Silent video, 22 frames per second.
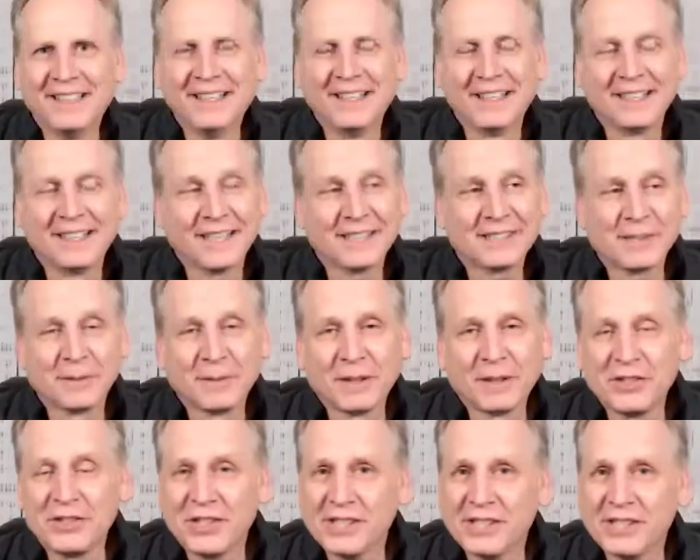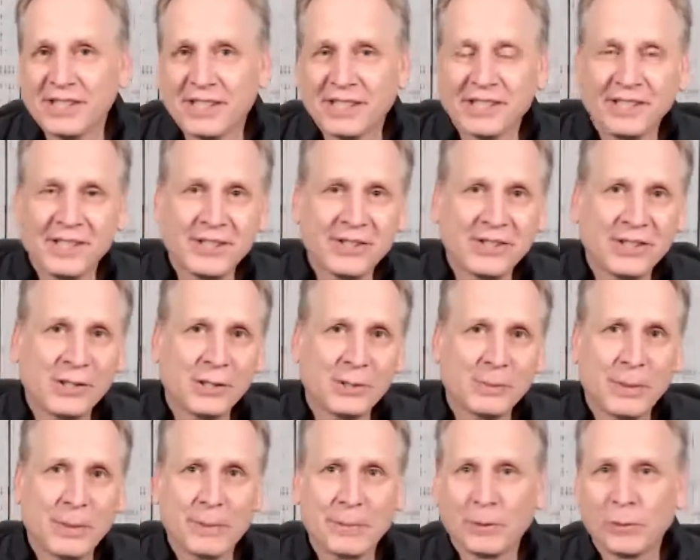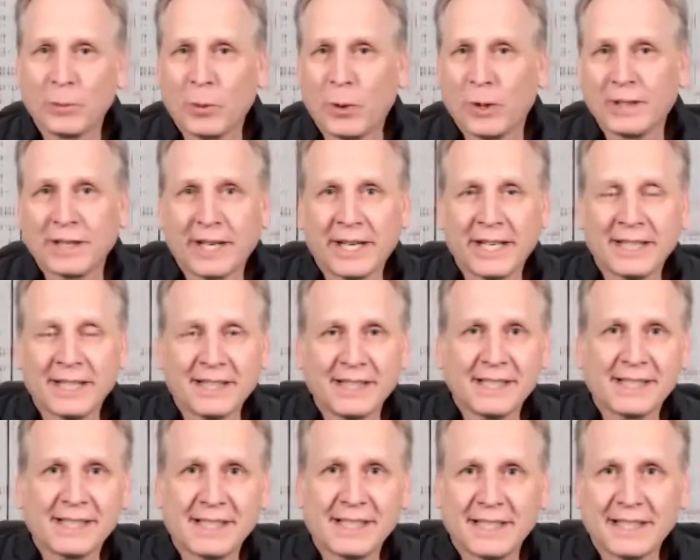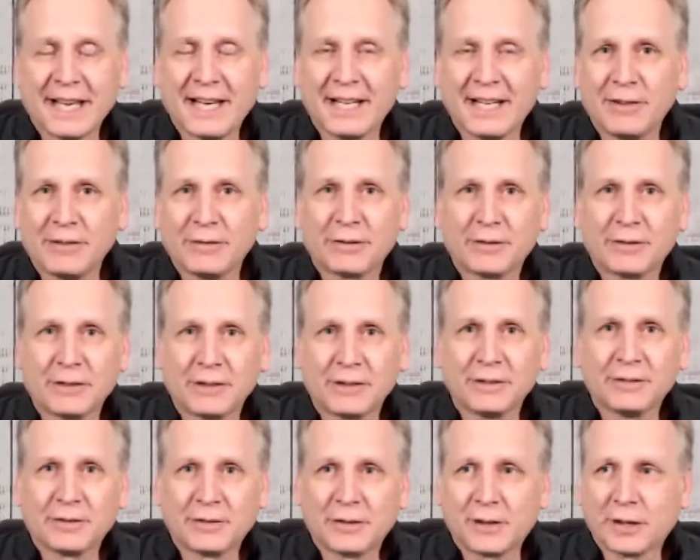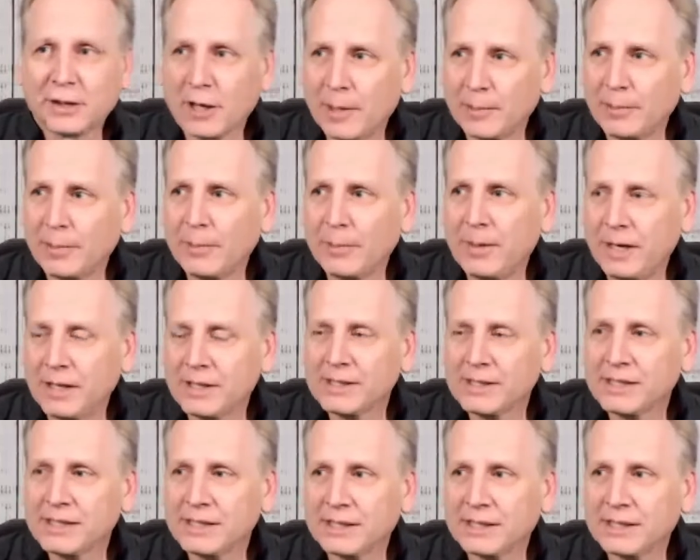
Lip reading: Yeah, some logistics issues. We've been wanting to get this thing out for a couple months,